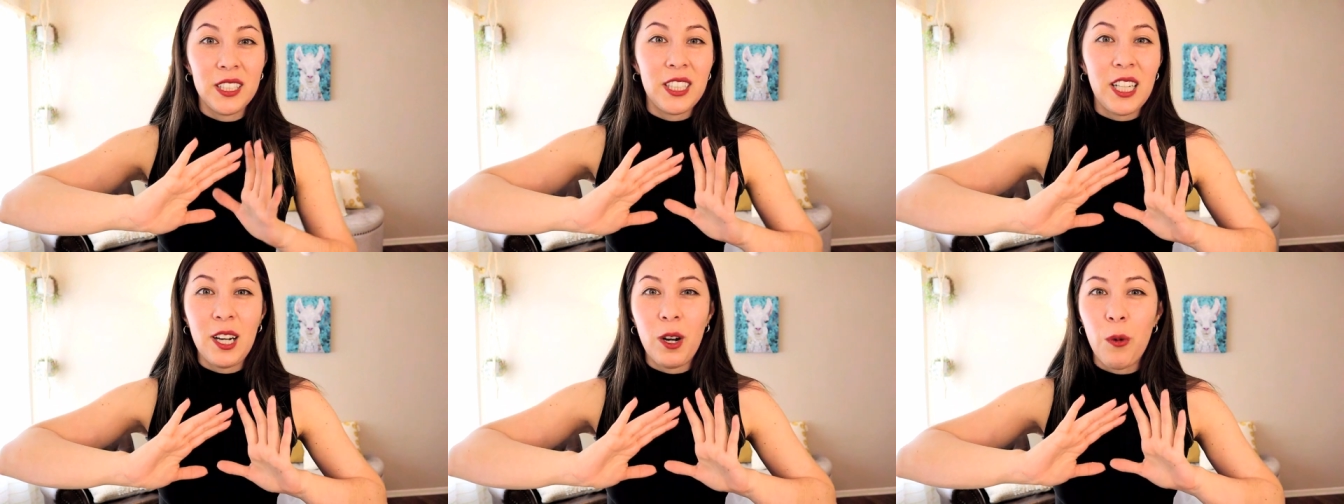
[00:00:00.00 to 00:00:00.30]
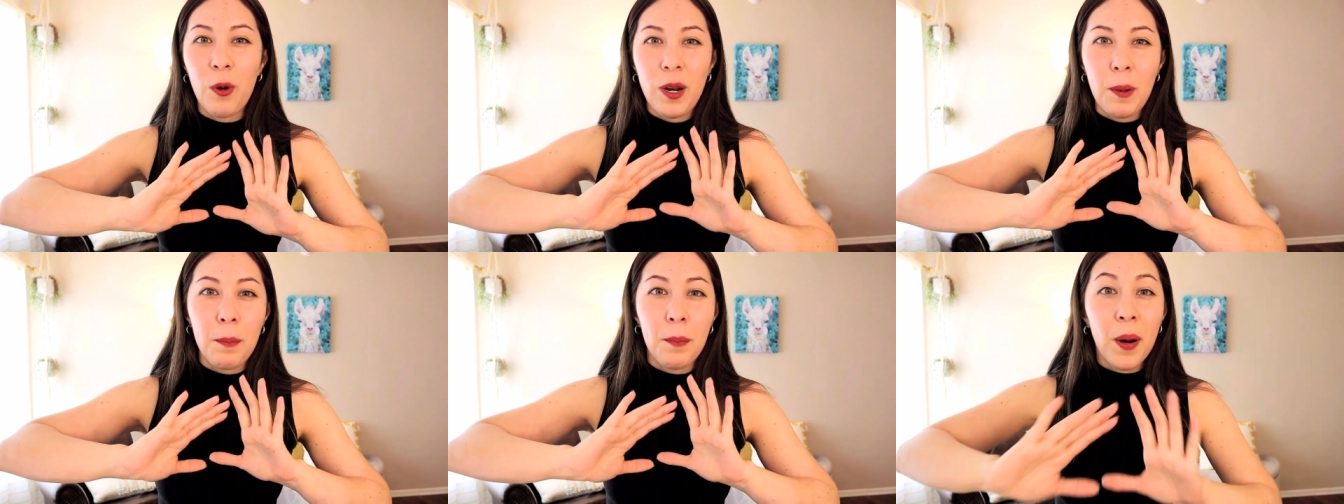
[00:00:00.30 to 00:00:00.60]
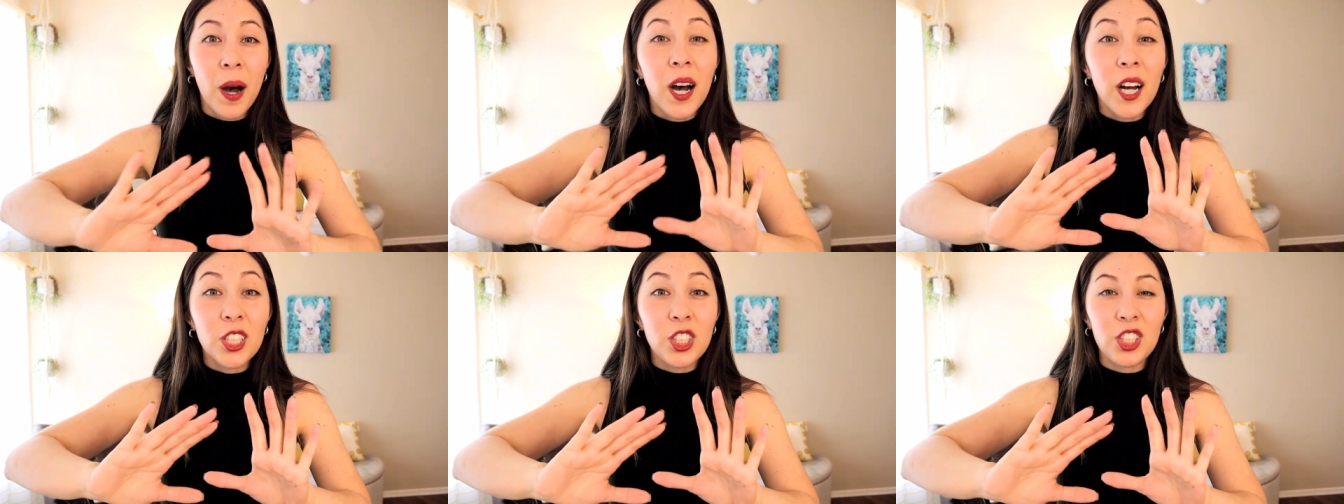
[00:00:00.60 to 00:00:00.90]
They don't want
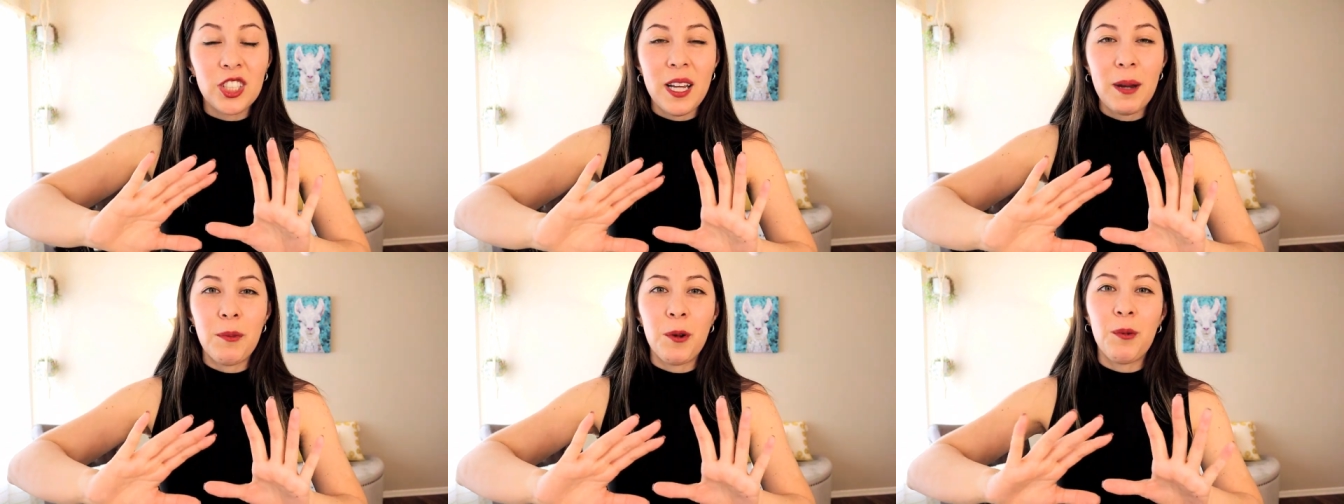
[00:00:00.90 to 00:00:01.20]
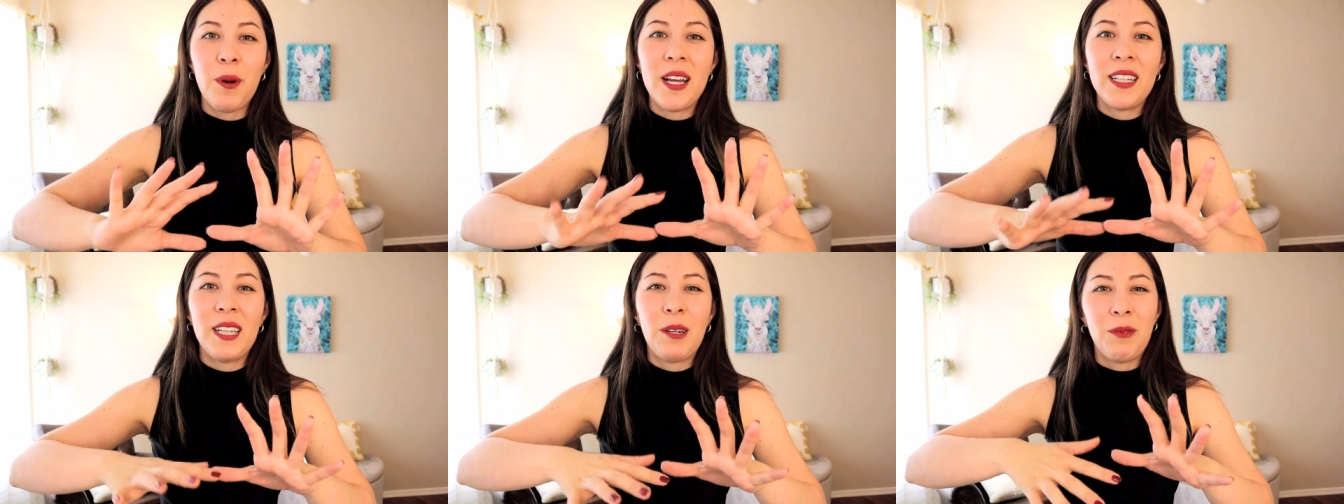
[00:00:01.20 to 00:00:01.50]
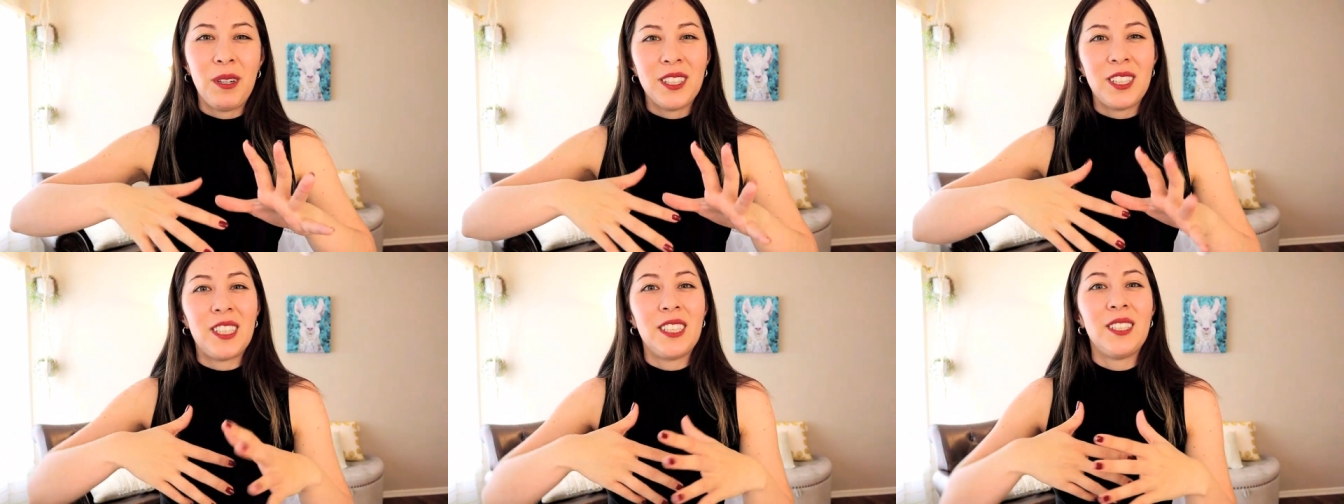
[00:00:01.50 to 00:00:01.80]
to push them away.
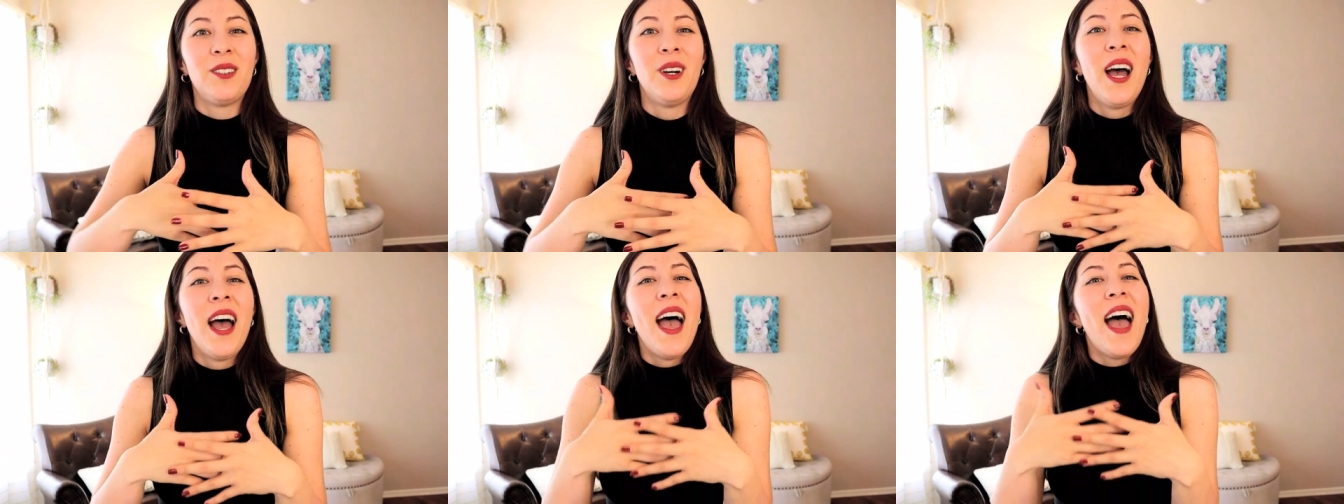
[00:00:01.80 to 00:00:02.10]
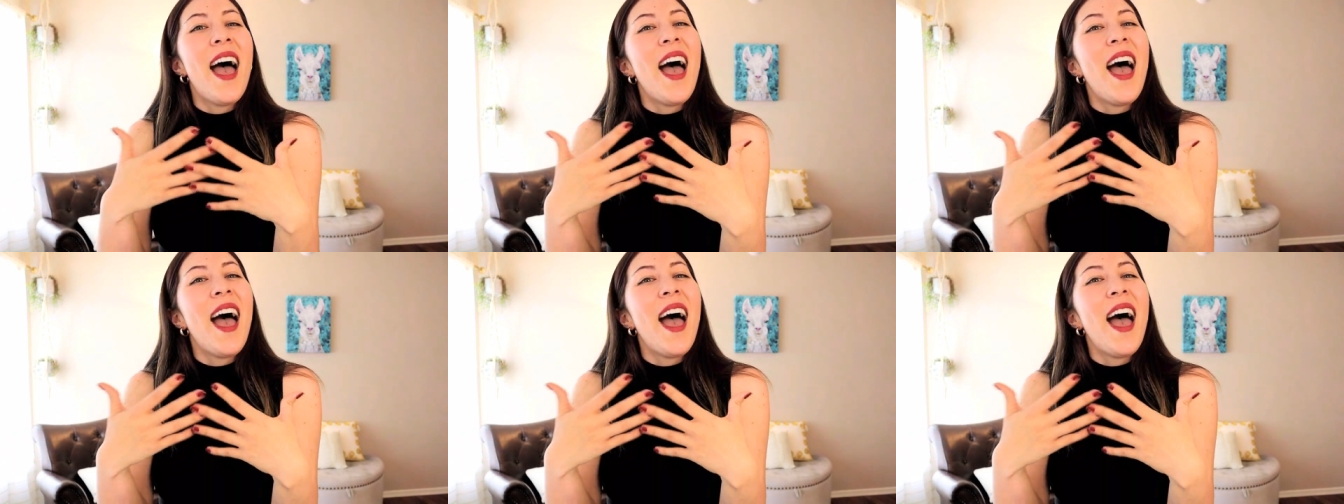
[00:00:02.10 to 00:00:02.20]
They want to